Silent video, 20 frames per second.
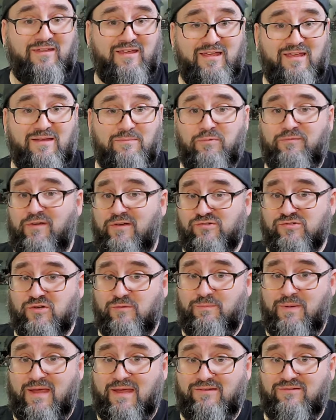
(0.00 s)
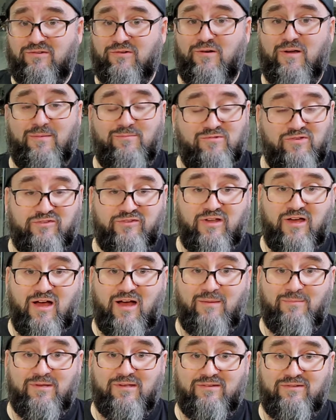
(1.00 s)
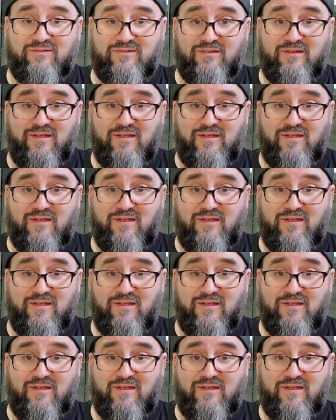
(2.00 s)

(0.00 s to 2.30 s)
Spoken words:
a professional painter. I'm just a hobbyist.